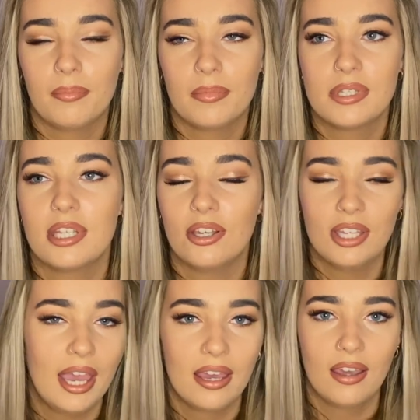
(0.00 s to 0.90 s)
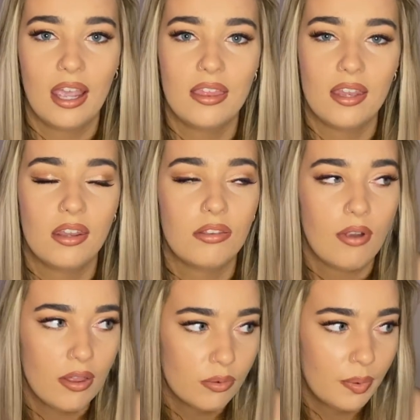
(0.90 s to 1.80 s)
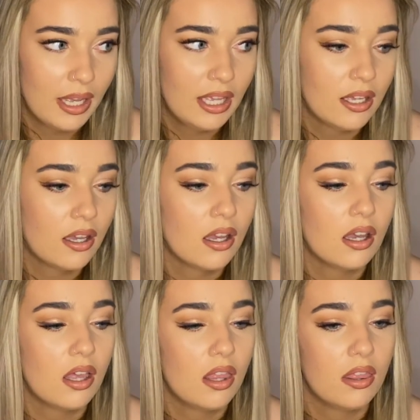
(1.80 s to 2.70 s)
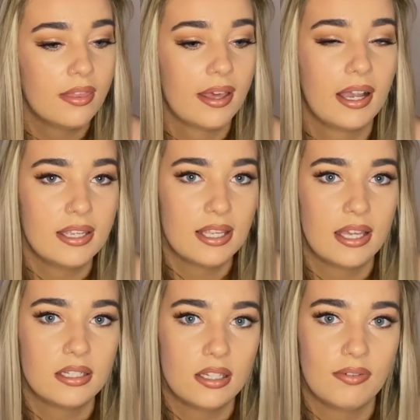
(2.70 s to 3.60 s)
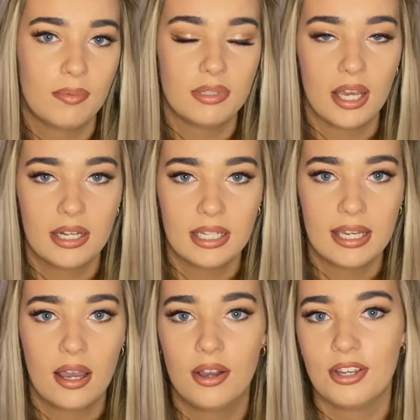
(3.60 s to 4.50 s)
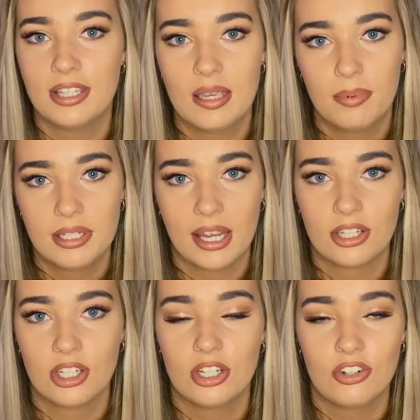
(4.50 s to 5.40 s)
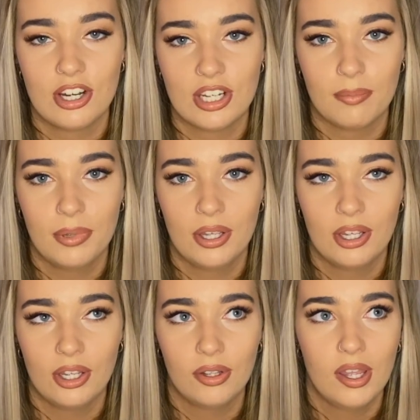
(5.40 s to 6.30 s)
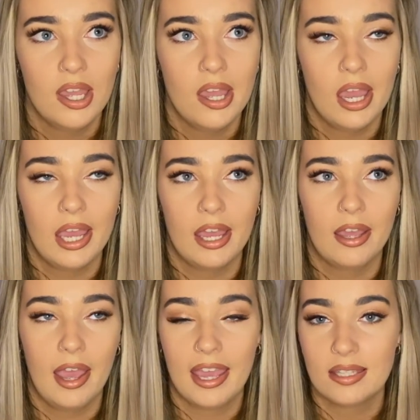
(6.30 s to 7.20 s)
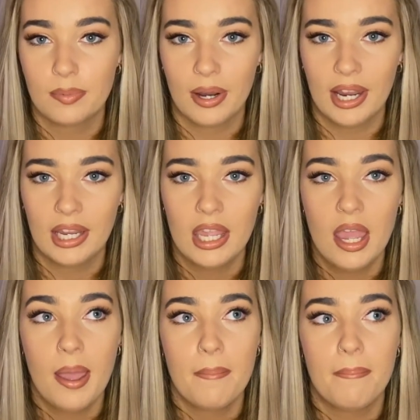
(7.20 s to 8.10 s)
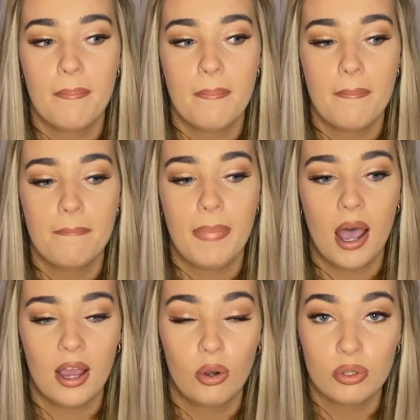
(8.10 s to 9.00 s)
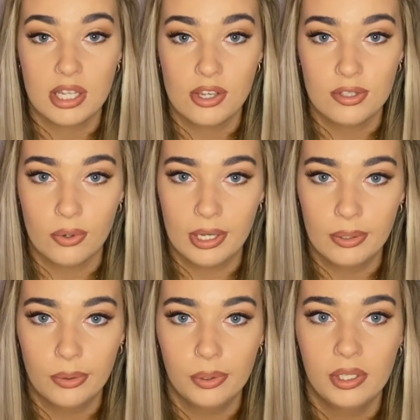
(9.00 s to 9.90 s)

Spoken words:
So yeah, and then throughout the week, like I said, if I'm styling it, I'll use heat protection, dry shampoo, hairspray, but I'll also use oil.